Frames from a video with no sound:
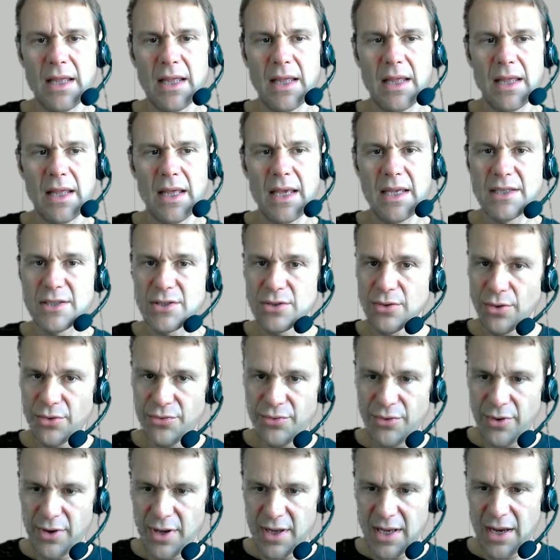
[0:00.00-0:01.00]
It's not
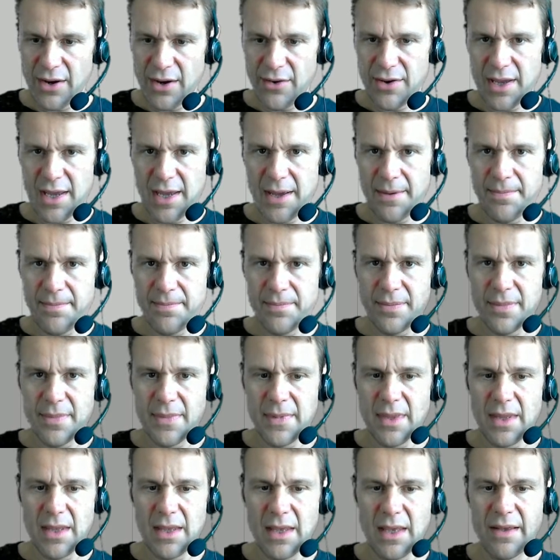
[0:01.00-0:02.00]
throwing an error yet.
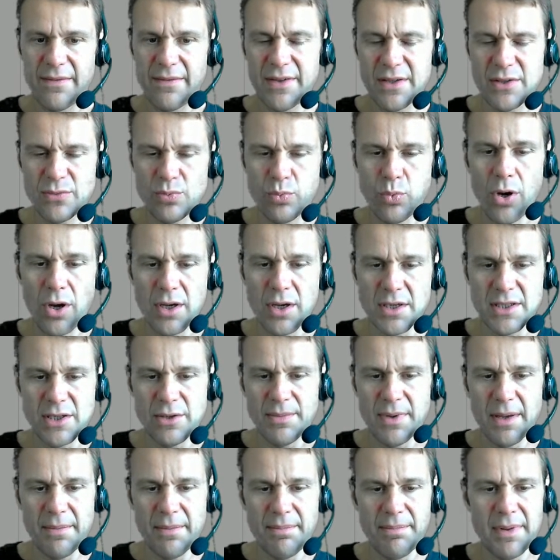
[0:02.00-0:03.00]
If this works, it'll
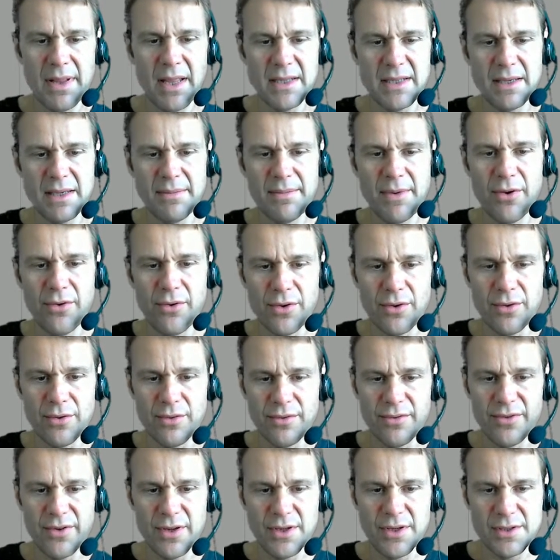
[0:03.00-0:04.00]
be a bloody
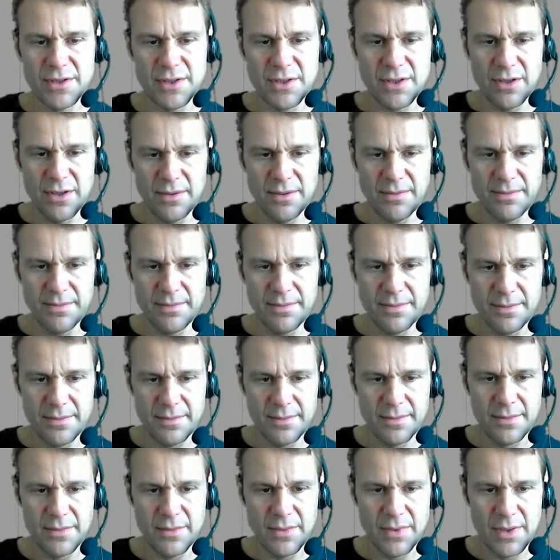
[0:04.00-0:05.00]
miracle first time.
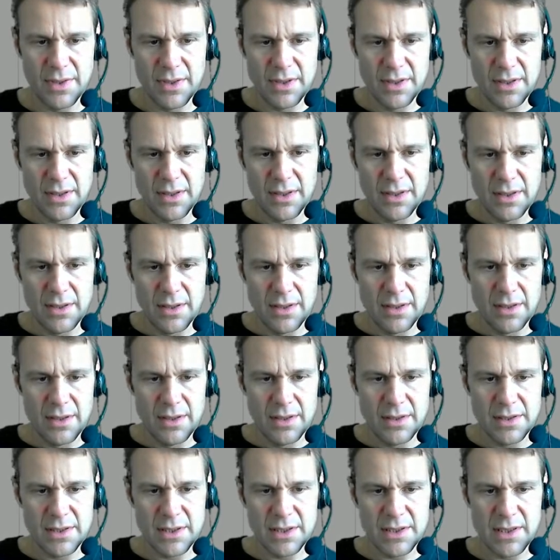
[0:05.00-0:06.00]

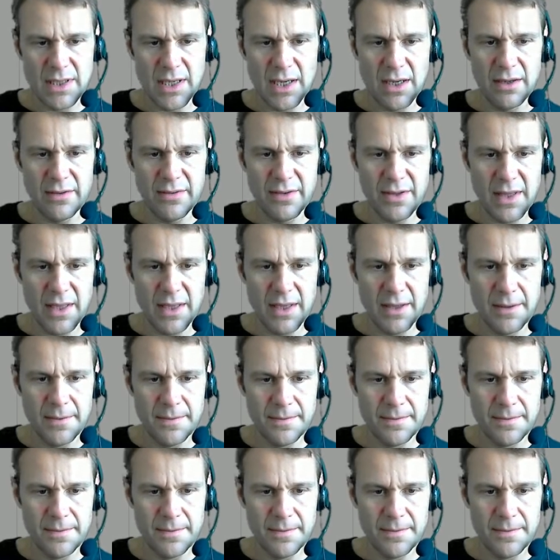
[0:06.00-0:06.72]
Let's just get over there.